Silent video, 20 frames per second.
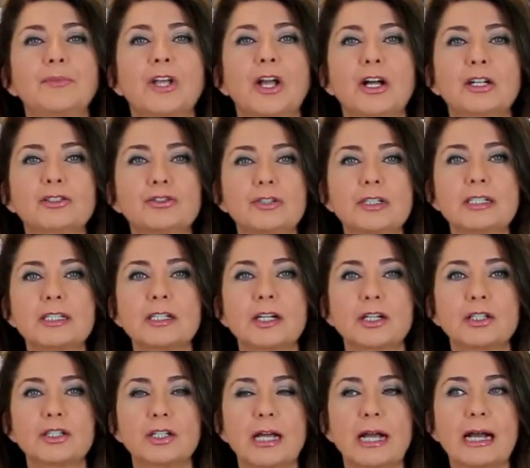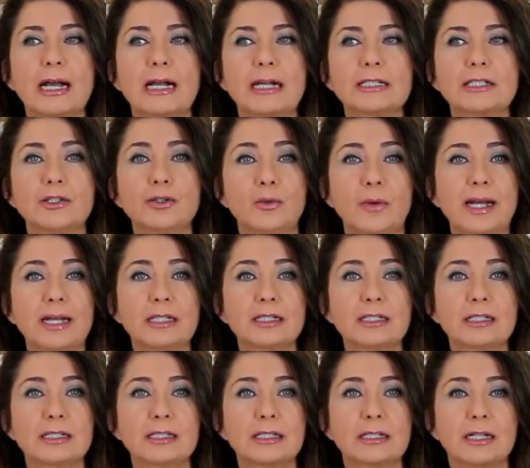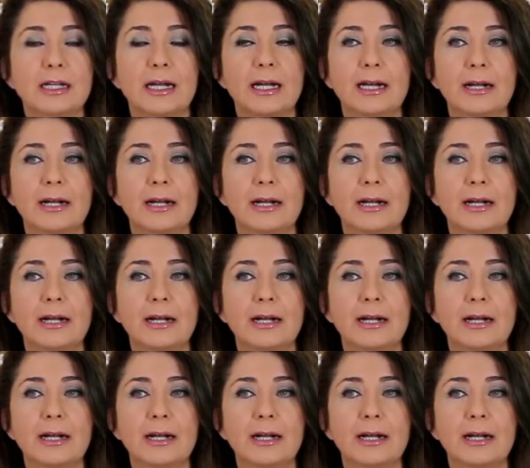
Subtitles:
countries such as US